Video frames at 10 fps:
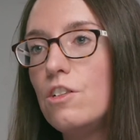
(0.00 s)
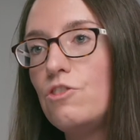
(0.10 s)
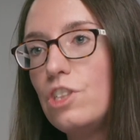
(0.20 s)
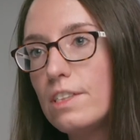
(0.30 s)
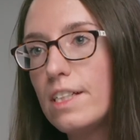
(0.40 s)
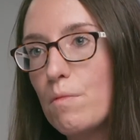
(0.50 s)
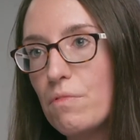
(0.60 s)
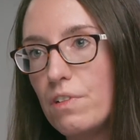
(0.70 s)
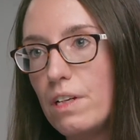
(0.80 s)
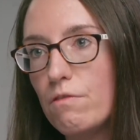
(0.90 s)
Genotype
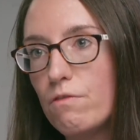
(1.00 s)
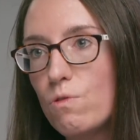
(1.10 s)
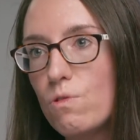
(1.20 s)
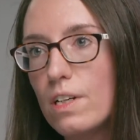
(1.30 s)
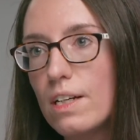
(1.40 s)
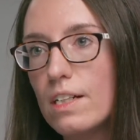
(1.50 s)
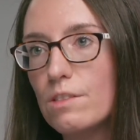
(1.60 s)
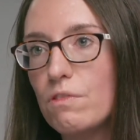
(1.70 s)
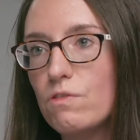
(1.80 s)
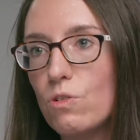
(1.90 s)
3 and 4,
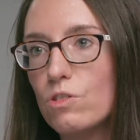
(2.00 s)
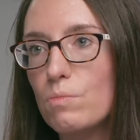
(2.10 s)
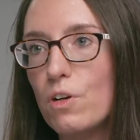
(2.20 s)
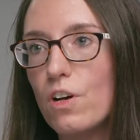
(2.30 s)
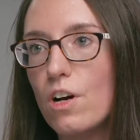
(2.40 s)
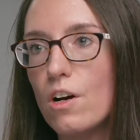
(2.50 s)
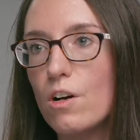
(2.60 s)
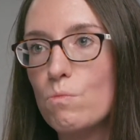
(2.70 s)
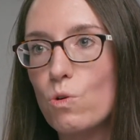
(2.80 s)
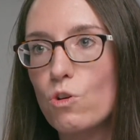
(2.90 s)
as we've talked about,
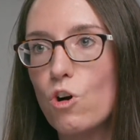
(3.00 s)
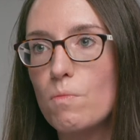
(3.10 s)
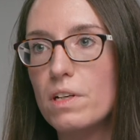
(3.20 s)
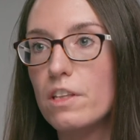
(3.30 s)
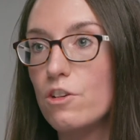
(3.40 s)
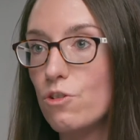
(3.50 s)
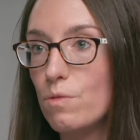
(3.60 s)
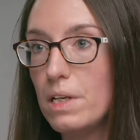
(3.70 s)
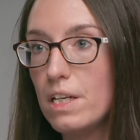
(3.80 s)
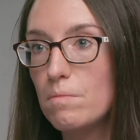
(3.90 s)
are more common in the
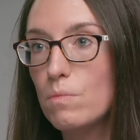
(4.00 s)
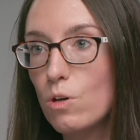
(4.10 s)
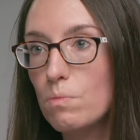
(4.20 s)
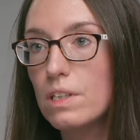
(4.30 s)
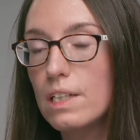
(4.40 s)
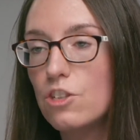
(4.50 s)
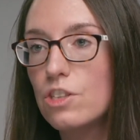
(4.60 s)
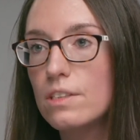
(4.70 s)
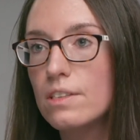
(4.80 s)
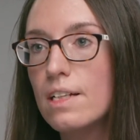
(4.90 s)
European
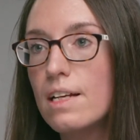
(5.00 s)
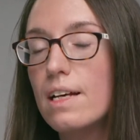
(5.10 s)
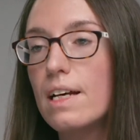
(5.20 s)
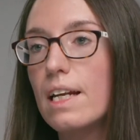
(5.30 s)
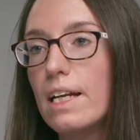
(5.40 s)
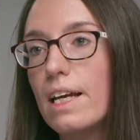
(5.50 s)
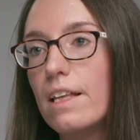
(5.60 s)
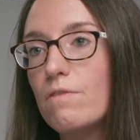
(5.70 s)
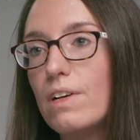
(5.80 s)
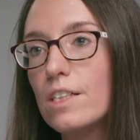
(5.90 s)
populations. And
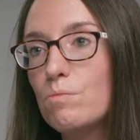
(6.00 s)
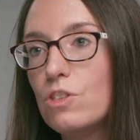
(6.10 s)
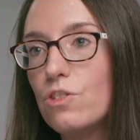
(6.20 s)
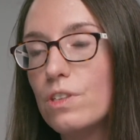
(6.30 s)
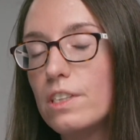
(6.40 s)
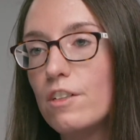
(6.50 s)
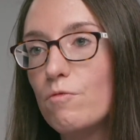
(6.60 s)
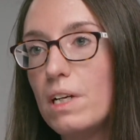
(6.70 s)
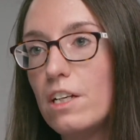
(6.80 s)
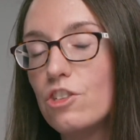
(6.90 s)
again, the vast majority
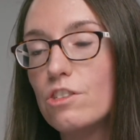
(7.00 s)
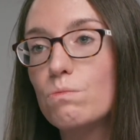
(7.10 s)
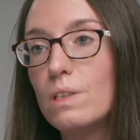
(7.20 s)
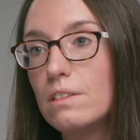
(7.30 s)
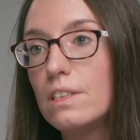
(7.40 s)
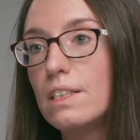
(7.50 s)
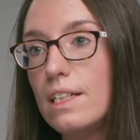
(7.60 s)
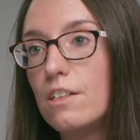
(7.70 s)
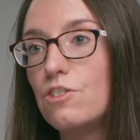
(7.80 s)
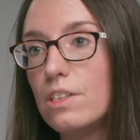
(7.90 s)
of patients will
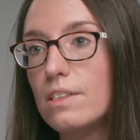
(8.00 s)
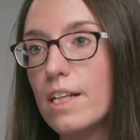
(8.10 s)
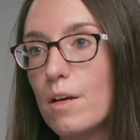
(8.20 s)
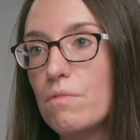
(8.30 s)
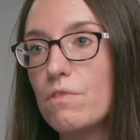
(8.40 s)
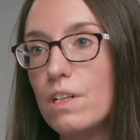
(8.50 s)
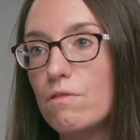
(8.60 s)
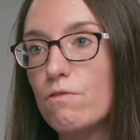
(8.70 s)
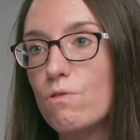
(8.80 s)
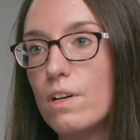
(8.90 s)
clear genotype 3
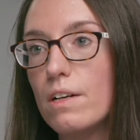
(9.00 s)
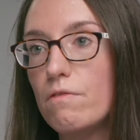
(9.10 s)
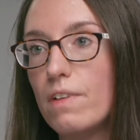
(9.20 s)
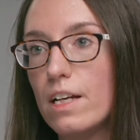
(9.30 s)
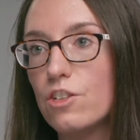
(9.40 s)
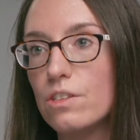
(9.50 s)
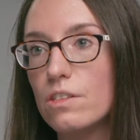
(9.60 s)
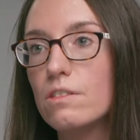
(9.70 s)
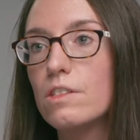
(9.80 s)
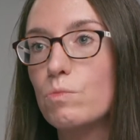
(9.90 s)
and 4
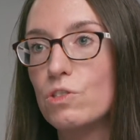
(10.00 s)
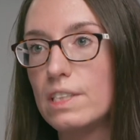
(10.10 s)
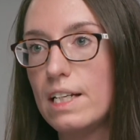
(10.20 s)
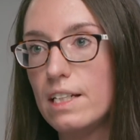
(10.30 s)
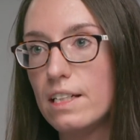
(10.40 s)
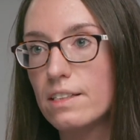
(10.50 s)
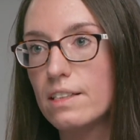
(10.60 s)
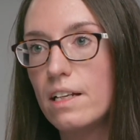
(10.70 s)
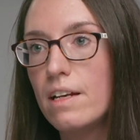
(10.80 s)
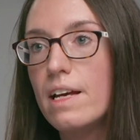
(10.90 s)
infection
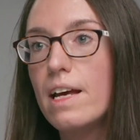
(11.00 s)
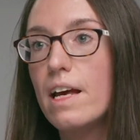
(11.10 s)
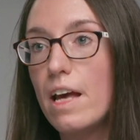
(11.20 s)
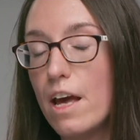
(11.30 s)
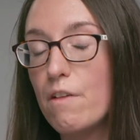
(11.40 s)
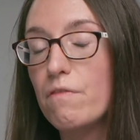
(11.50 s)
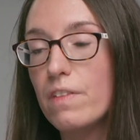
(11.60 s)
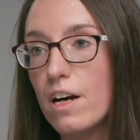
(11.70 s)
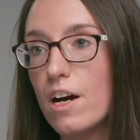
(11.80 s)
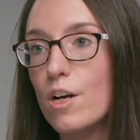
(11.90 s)
spontaneously if
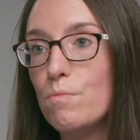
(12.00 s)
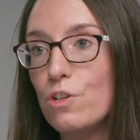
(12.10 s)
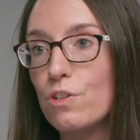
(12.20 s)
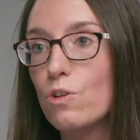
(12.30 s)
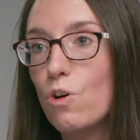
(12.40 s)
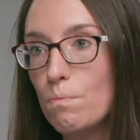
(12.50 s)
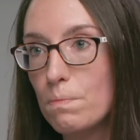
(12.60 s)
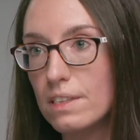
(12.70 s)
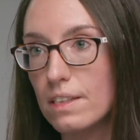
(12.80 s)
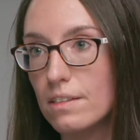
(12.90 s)
they are
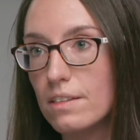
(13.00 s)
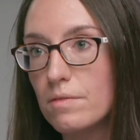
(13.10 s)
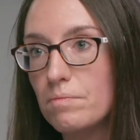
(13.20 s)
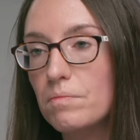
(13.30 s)
immunocompetent.